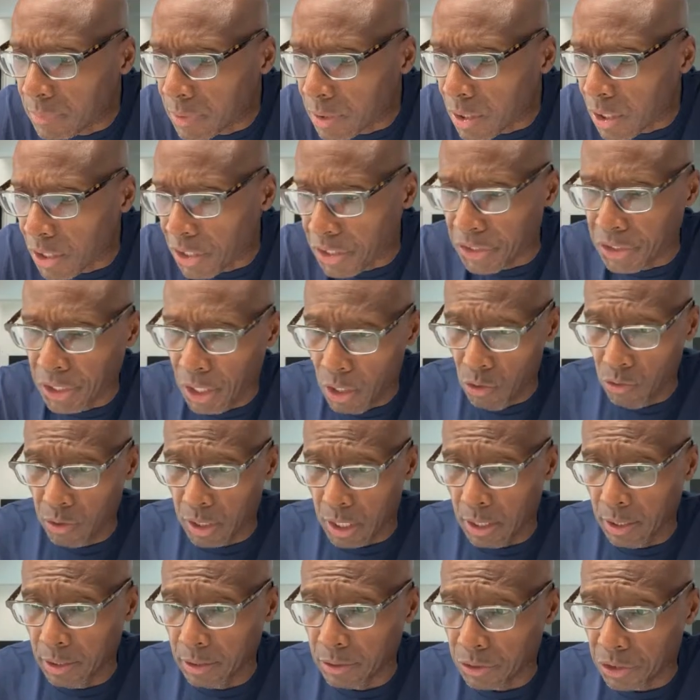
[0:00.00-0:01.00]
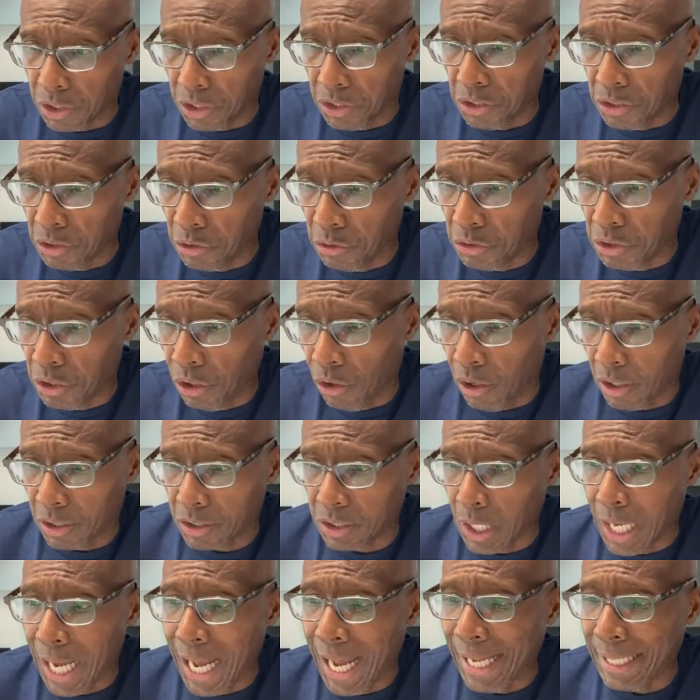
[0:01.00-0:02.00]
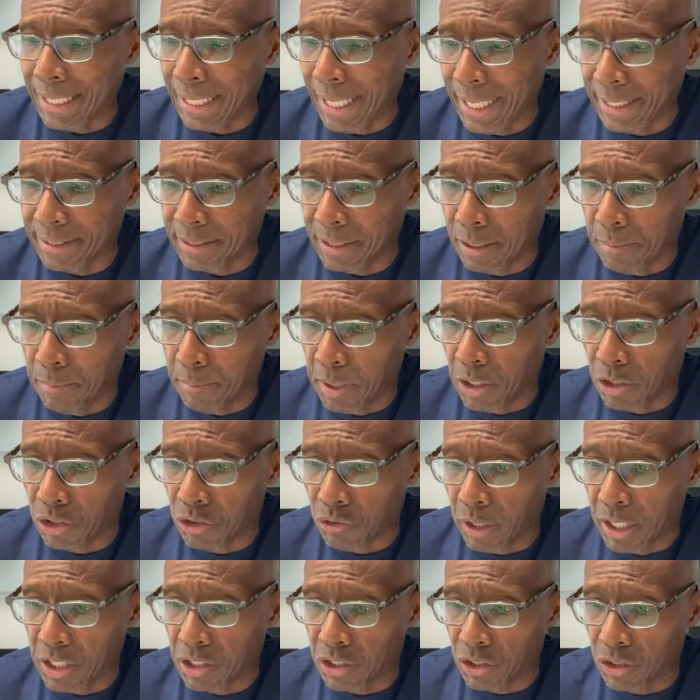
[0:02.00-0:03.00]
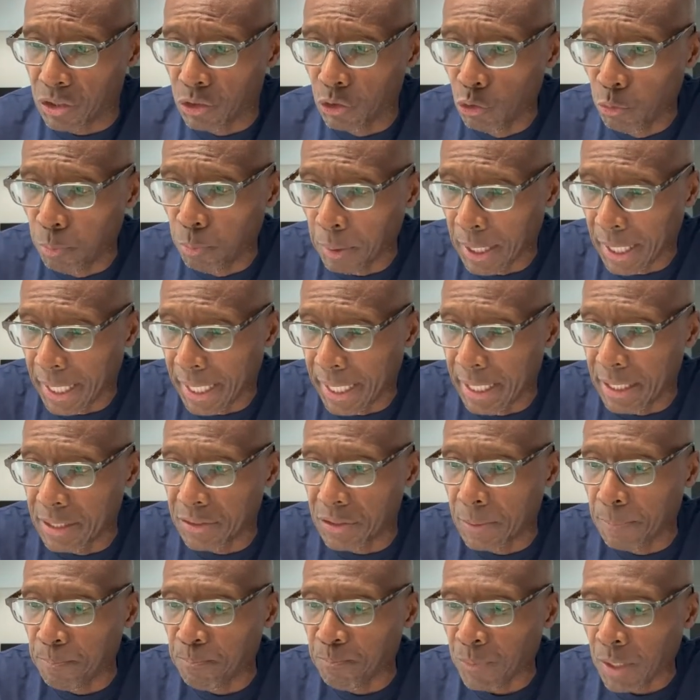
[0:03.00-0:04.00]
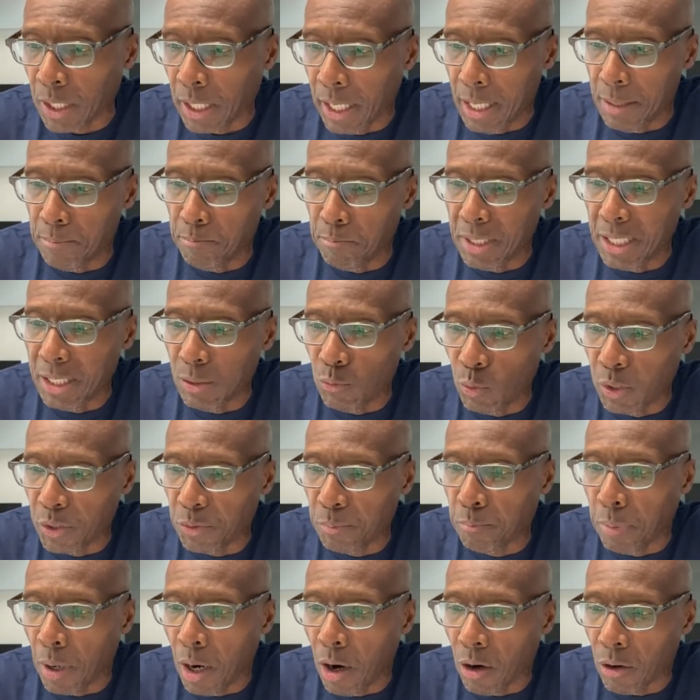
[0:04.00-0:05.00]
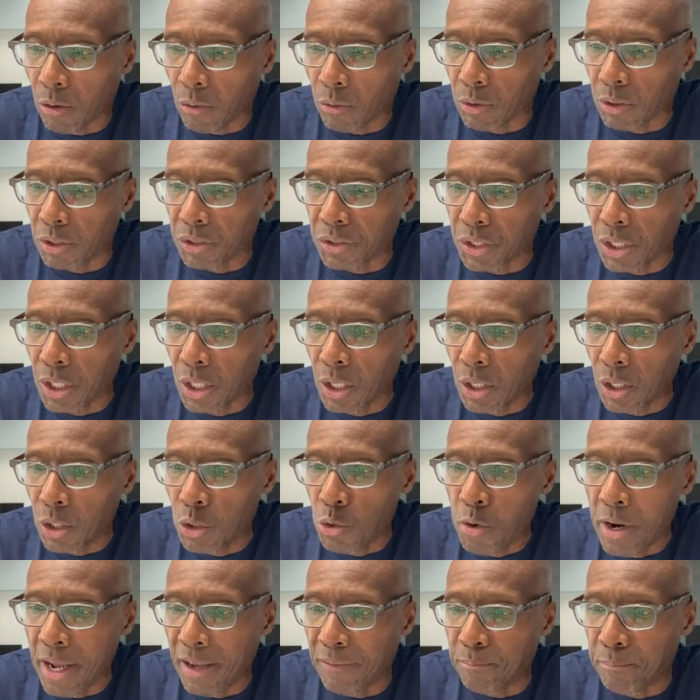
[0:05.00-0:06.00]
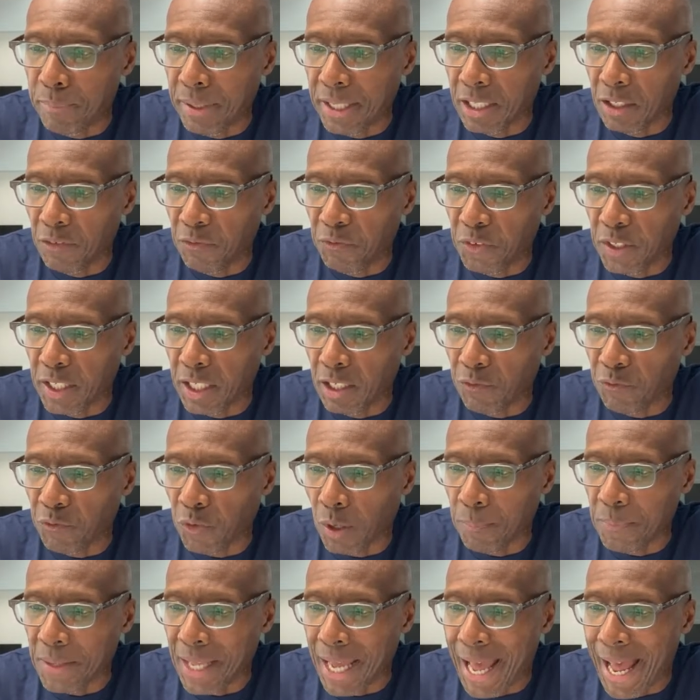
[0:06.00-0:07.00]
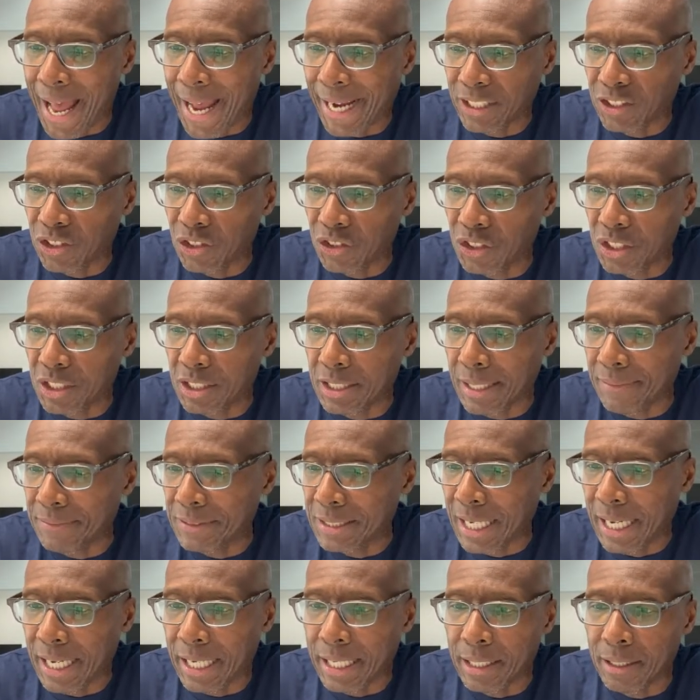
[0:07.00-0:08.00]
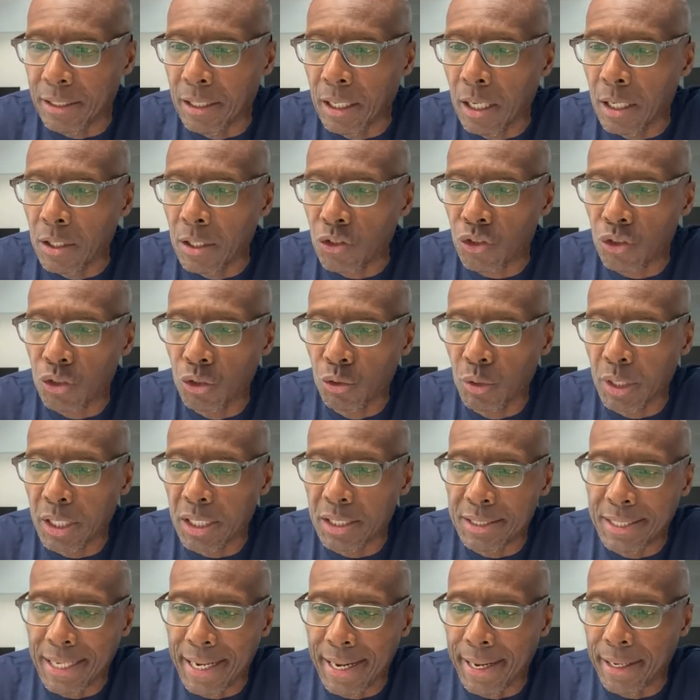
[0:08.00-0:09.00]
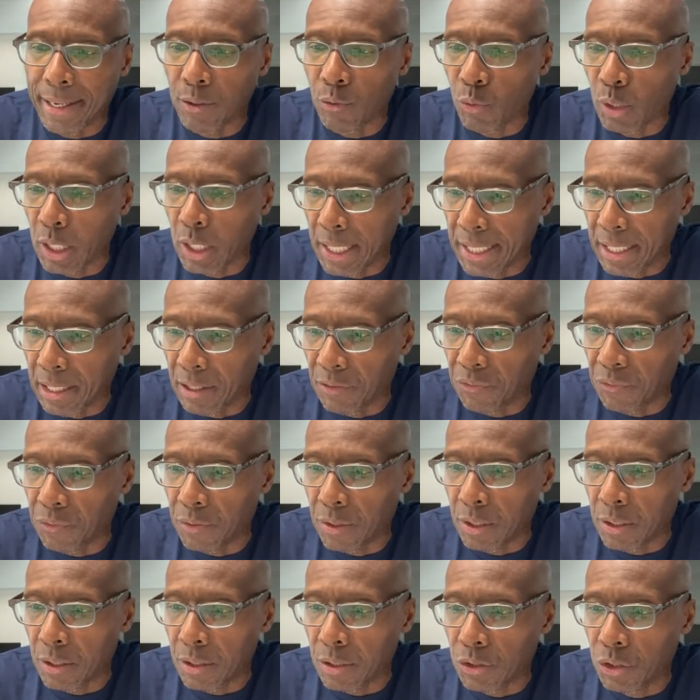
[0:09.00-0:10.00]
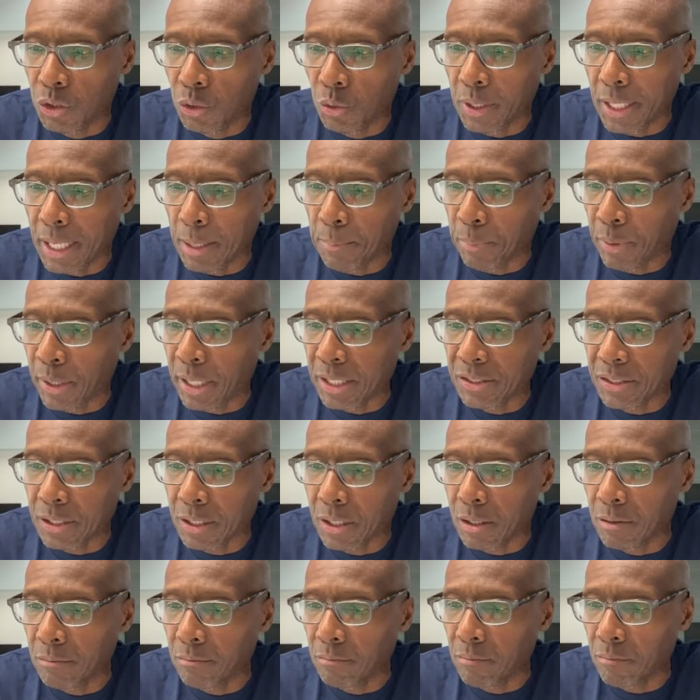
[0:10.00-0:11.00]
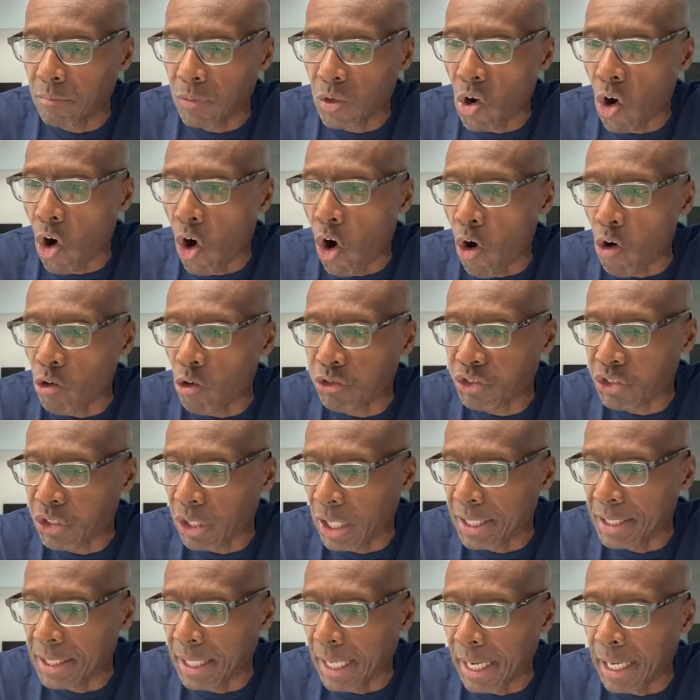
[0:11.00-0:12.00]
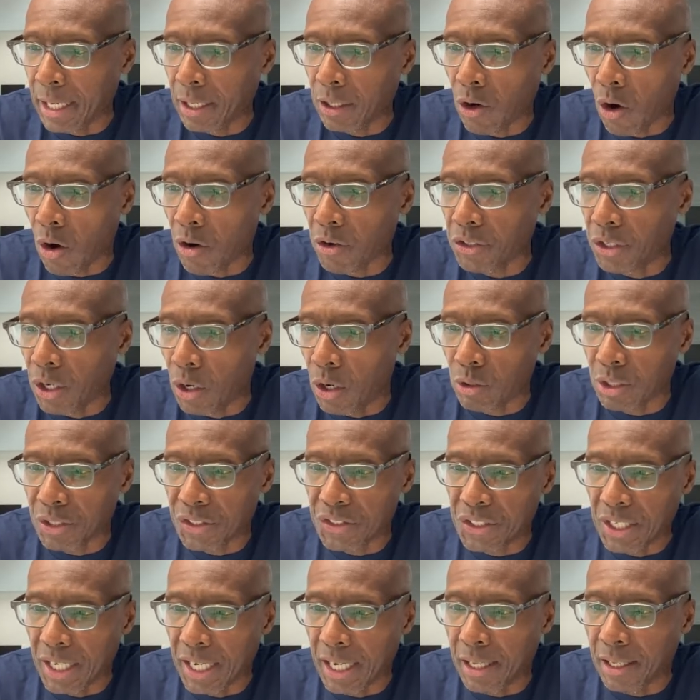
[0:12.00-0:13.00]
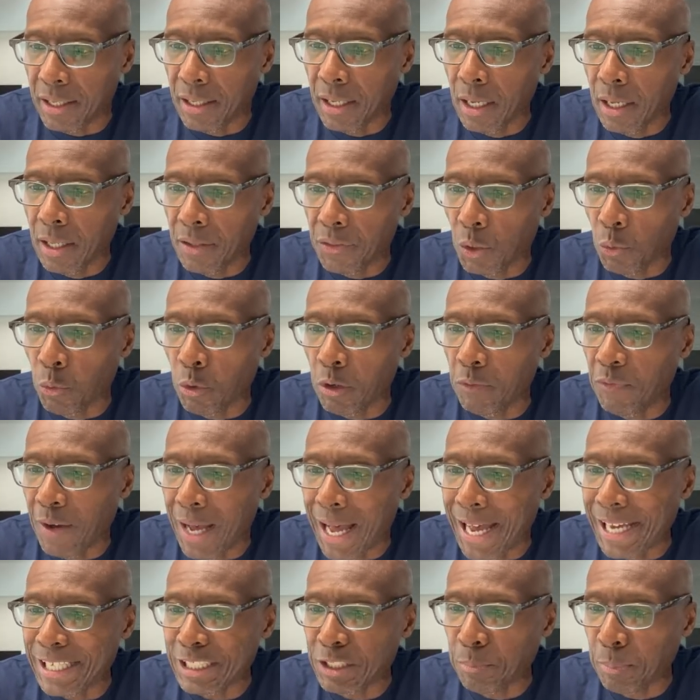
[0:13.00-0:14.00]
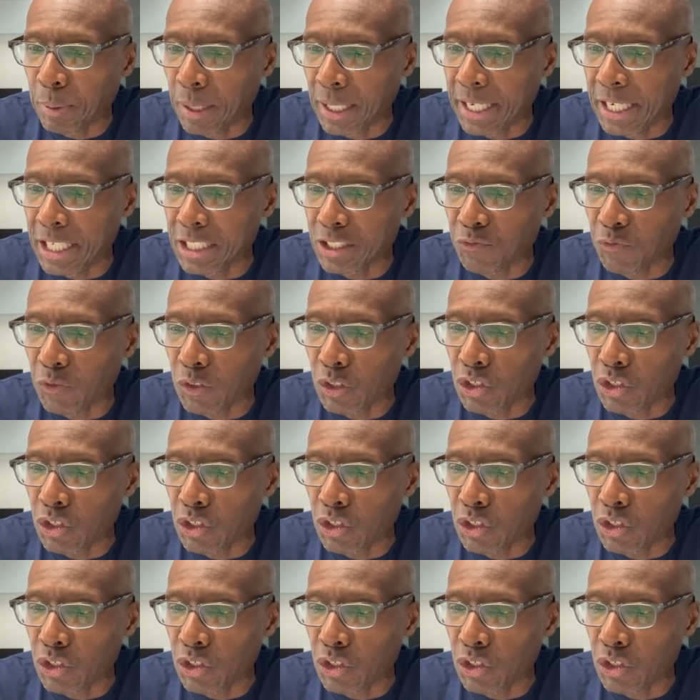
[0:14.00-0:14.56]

Cardona to New York to highlight the administration's new plans and meet with borrowers who have benefited from the actions that have taken student debt relief. During a press call Sunday, Cardona said the revised plans for